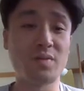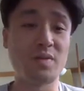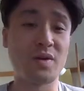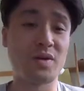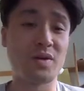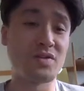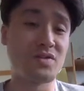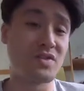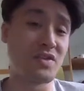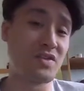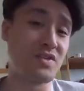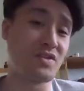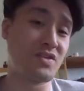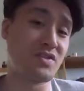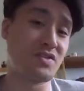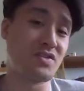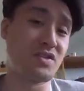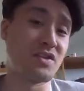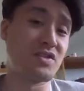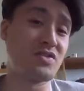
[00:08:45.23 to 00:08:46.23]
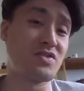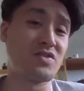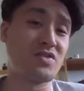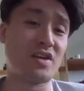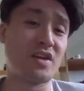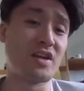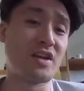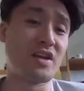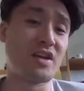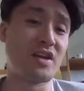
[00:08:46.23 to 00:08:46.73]
because it's just
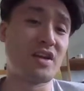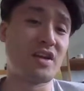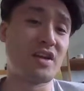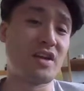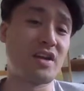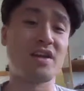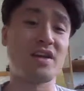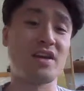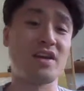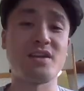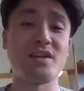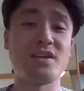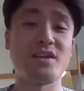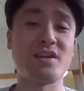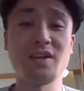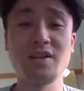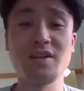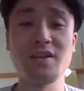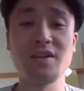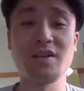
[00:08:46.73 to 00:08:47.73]
interesting and I just like it, right?